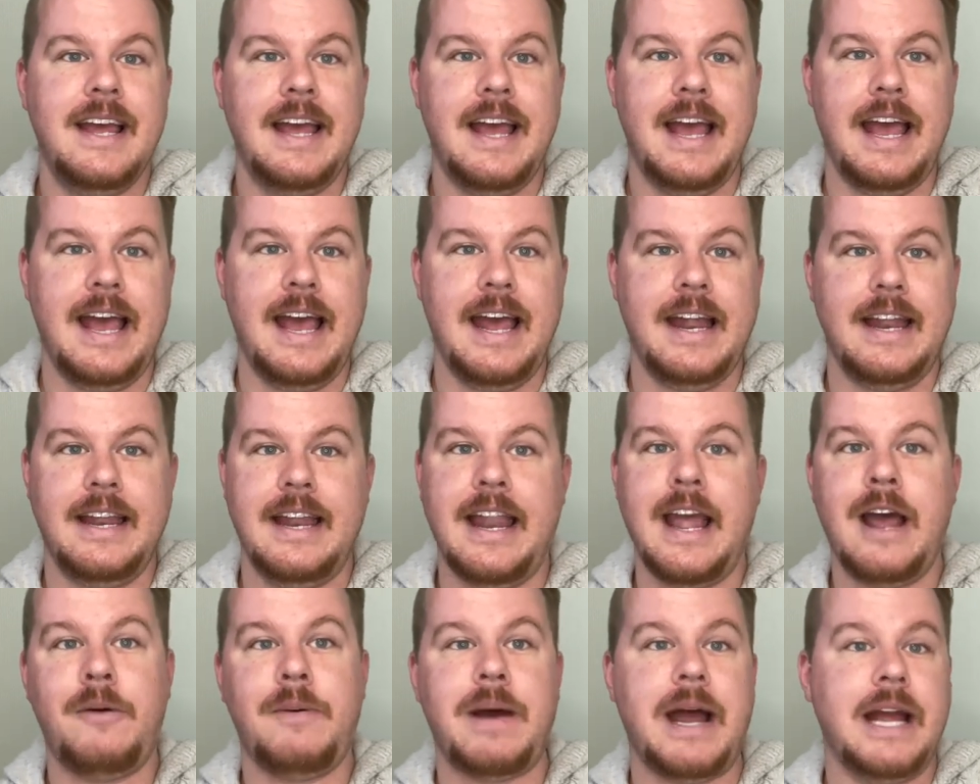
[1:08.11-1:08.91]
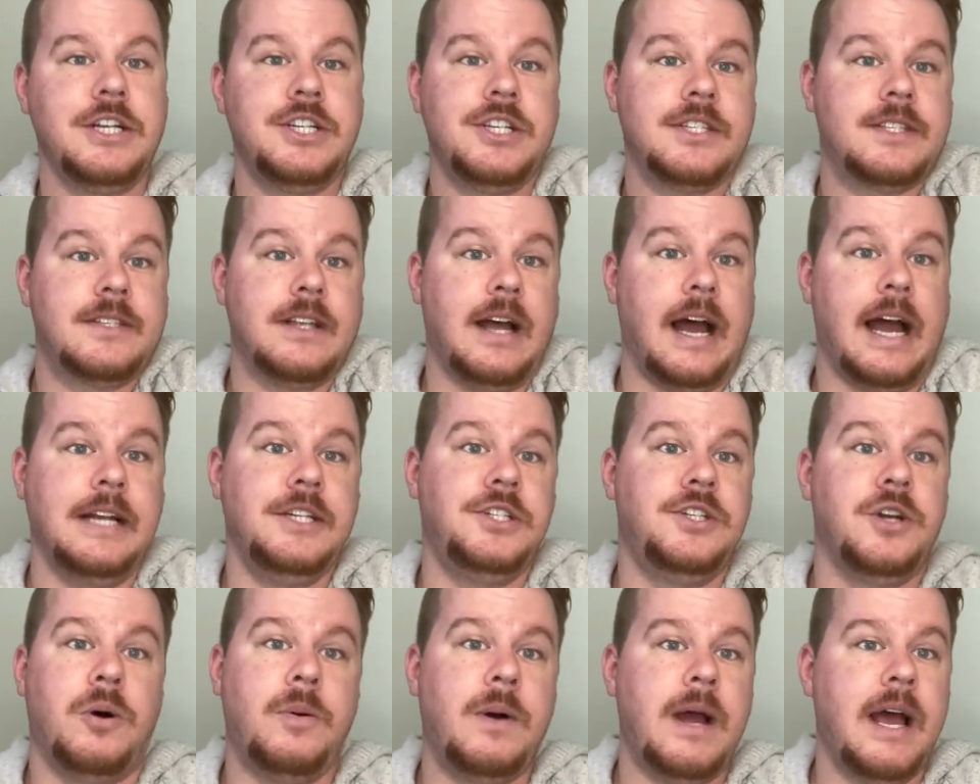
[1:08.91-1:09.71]
And now I
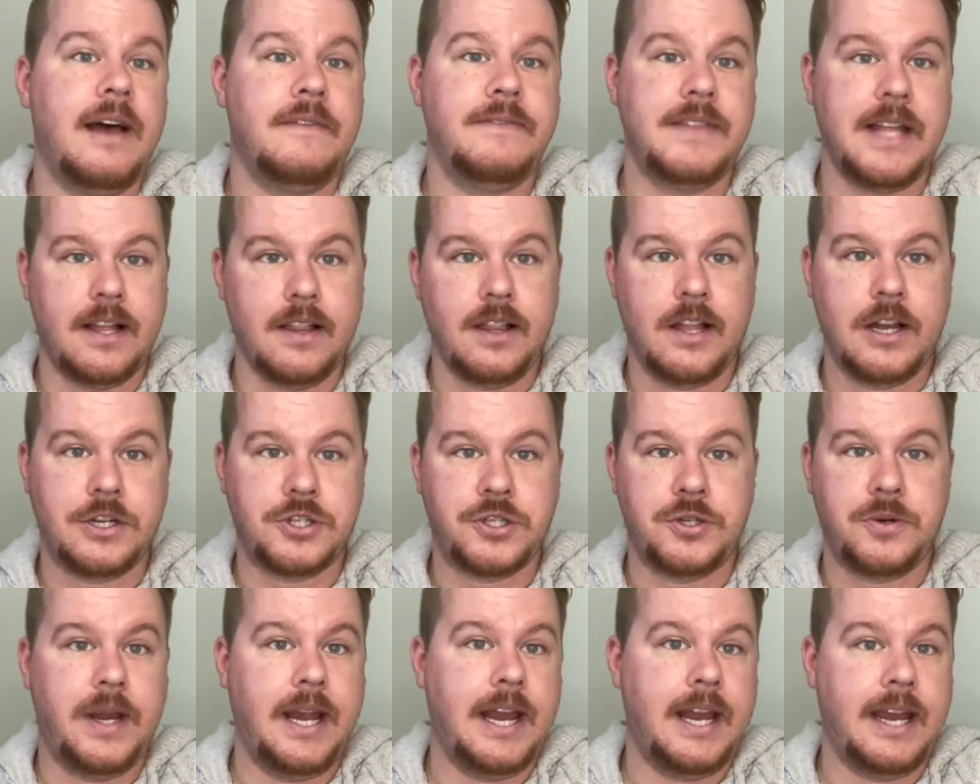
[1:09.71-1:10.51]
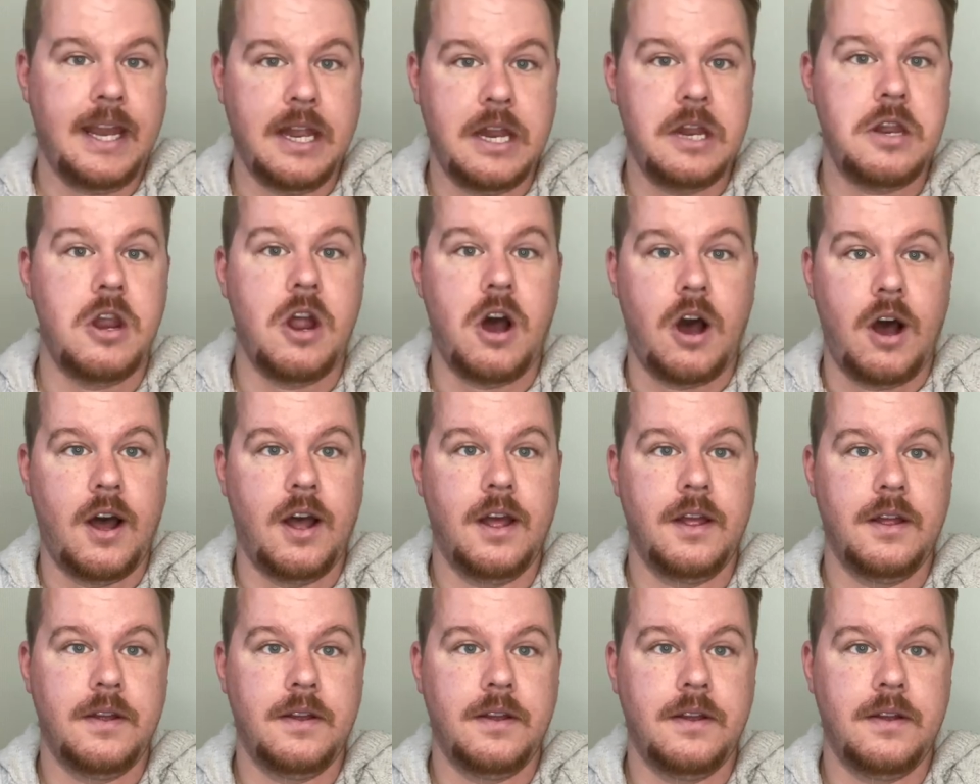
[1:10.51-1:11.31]
don't have that luxury. I
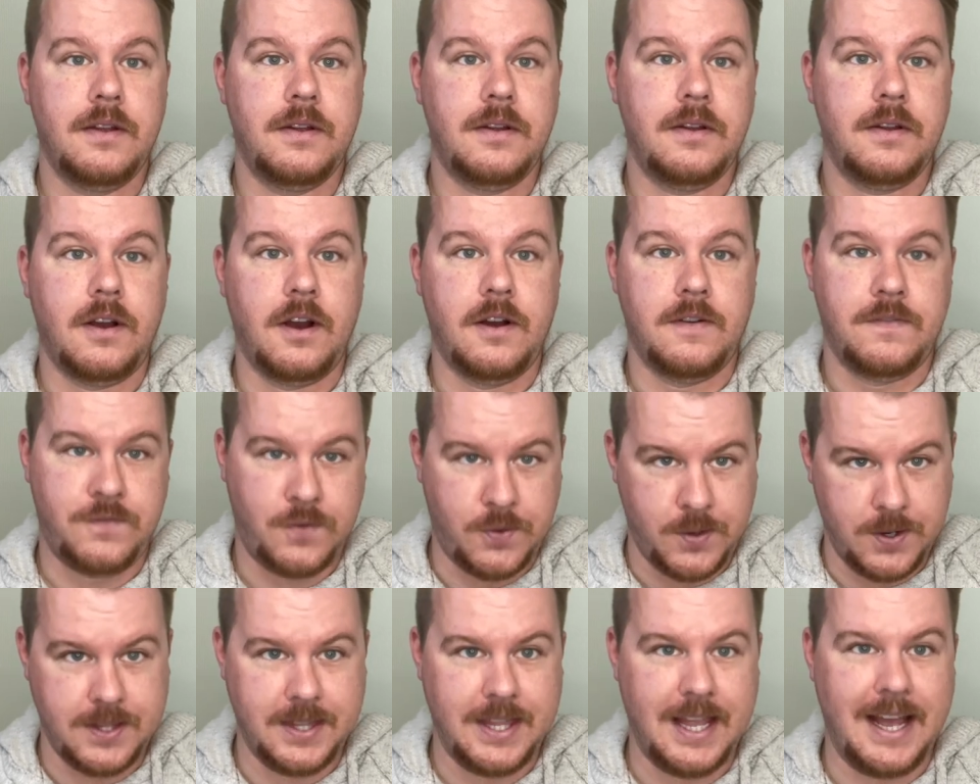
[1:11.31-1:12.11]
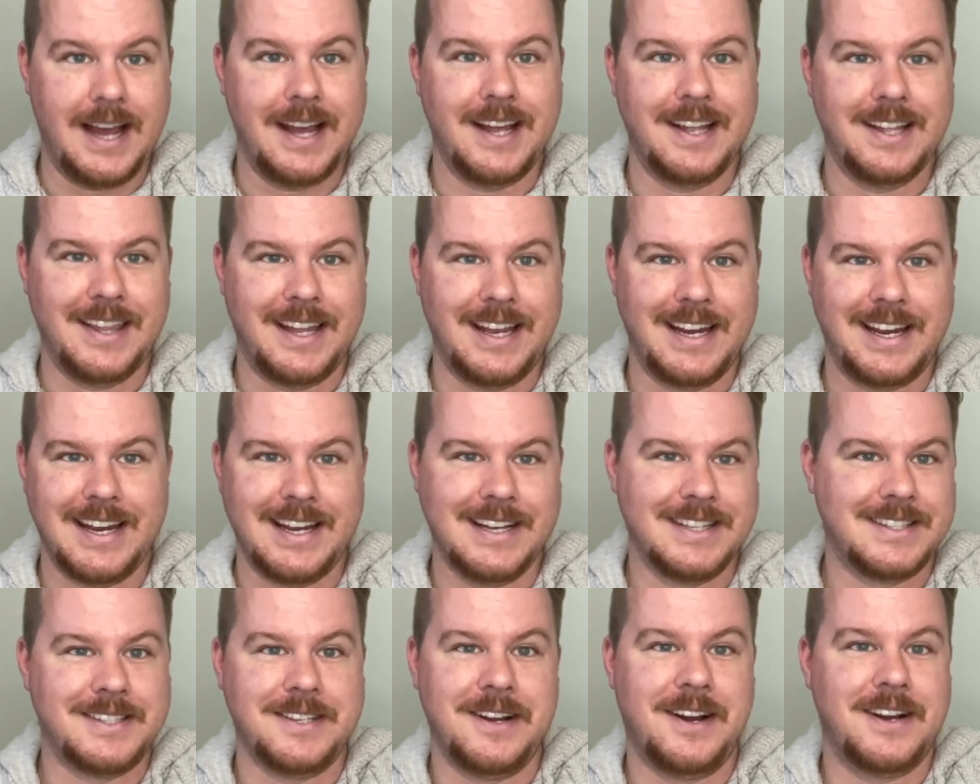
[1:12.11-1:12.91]
cannot afford that. Like,
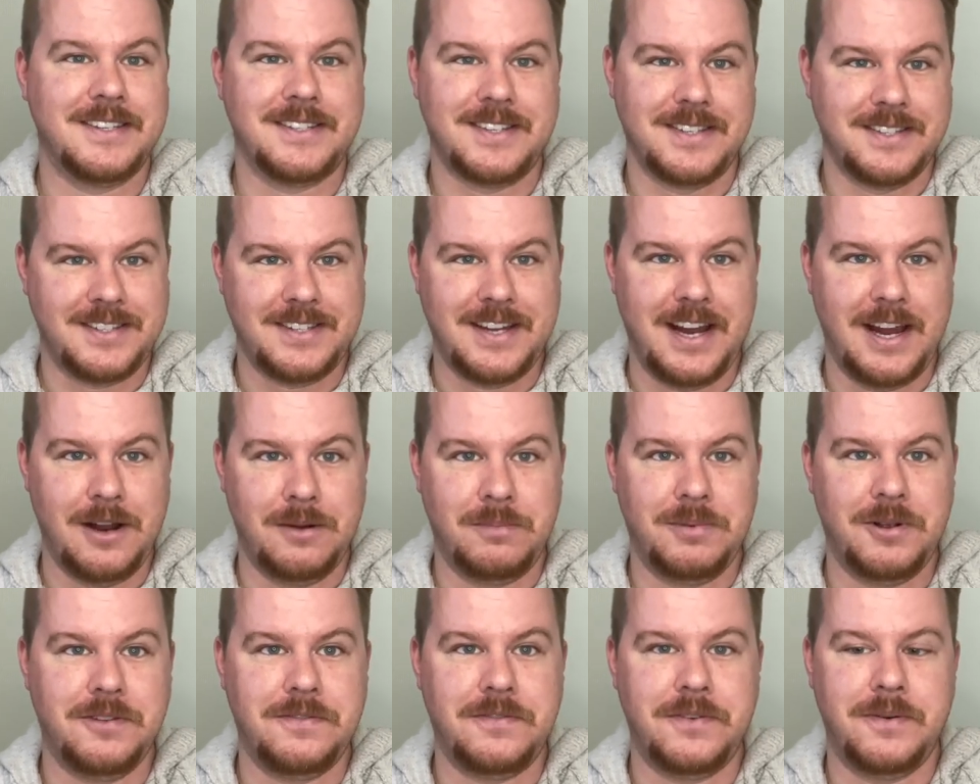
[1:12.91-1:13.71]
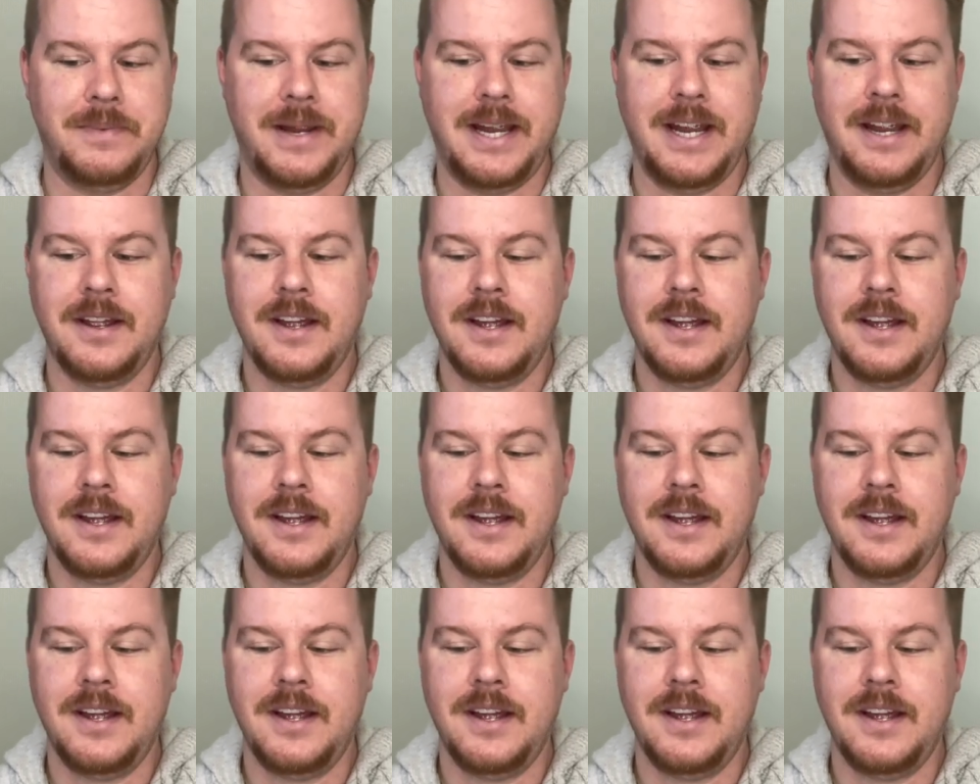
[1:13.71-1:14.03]
it's not sustainable for me.